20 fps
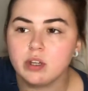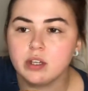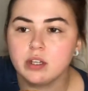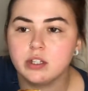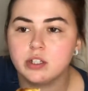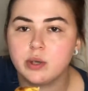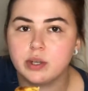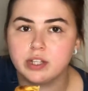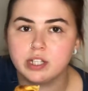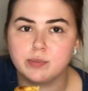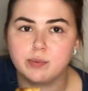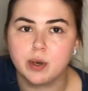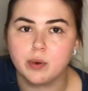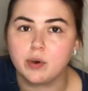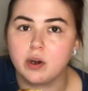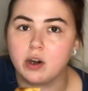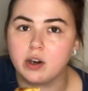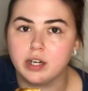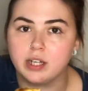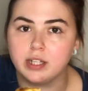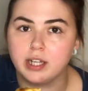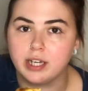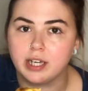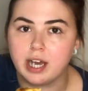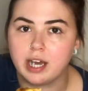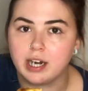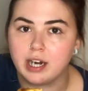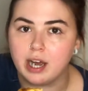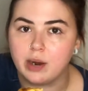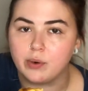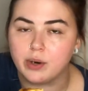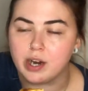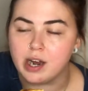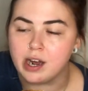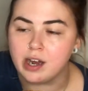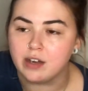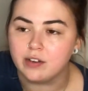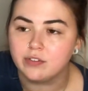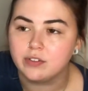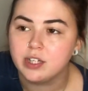So at this point, we're already like at an hour and a
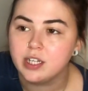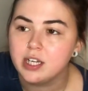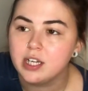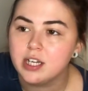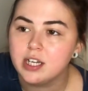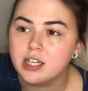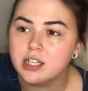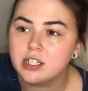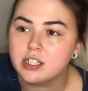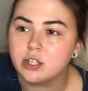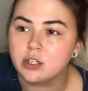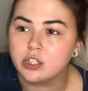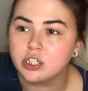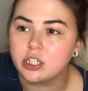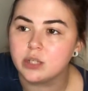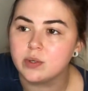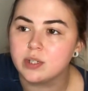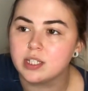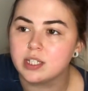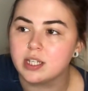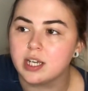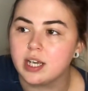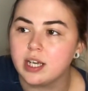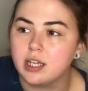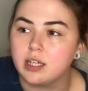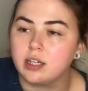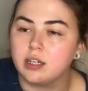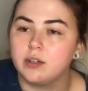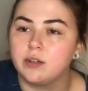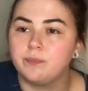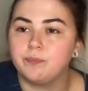half. So she was like,